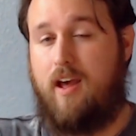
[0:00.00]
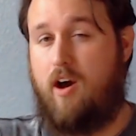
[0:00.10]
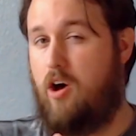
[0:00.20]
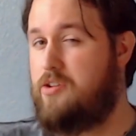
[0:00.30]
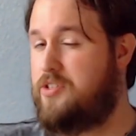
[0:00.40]

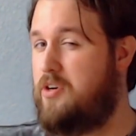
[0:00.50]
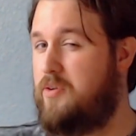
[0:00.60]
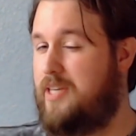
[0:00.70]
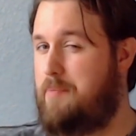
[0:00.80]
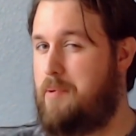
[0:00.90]

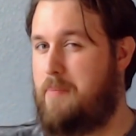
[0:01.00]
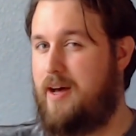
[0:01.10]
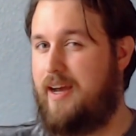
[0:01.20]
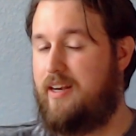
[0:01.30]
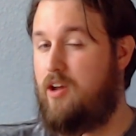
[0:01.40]
Also, keep in
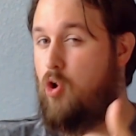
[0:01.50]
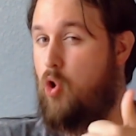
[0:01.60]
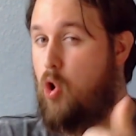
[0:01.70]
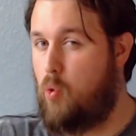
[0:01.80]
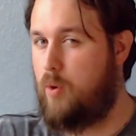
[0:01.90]
mind
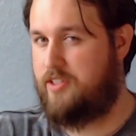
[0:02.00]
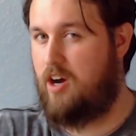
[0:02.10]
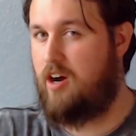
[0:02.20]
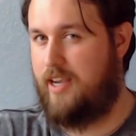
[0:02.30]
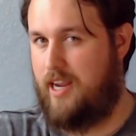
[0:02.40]
who we're
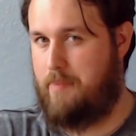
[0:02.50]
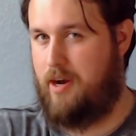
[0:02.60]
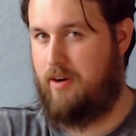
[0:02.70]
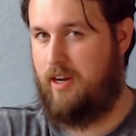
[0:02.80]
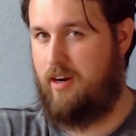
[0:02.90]
talking
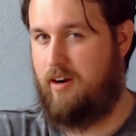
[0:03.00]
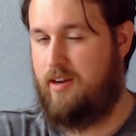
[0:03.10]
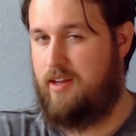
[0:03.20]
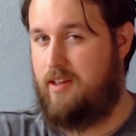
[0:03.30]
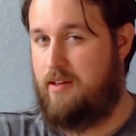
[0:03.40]
about
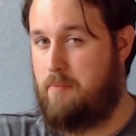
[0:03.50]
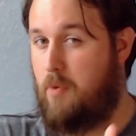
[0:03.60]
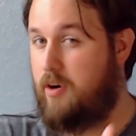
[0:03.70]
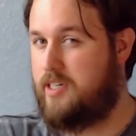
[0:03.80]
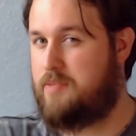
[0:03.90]
here.
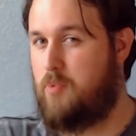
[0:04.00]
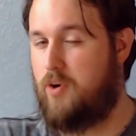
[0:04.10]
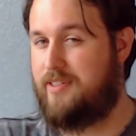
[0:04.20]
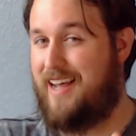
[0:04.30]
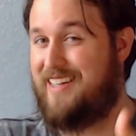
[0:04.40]
Marcus
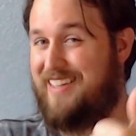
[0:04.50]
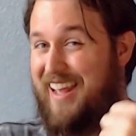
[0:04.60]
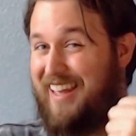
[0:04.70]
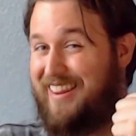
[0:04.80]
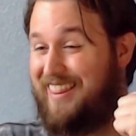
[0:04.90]
Morris has
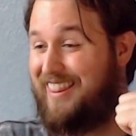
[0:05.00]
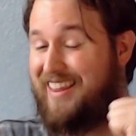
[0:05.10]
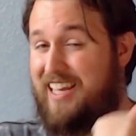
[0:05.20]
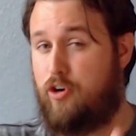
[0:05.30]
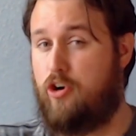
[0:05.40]
a
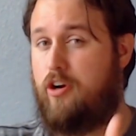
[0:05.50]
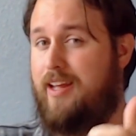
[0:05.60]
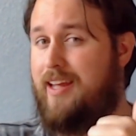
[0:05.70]
littered